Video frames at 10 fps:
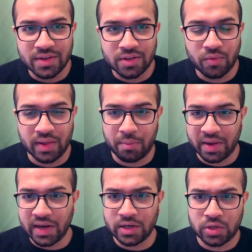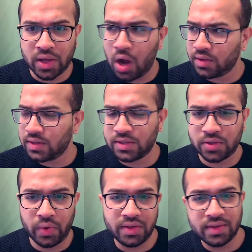So when the beginners look, oh, this is
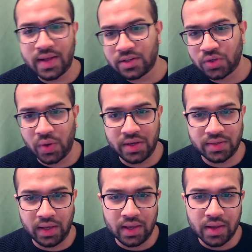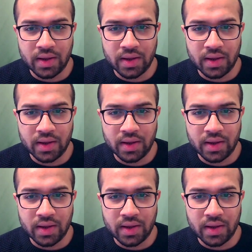so easy, that's so easy,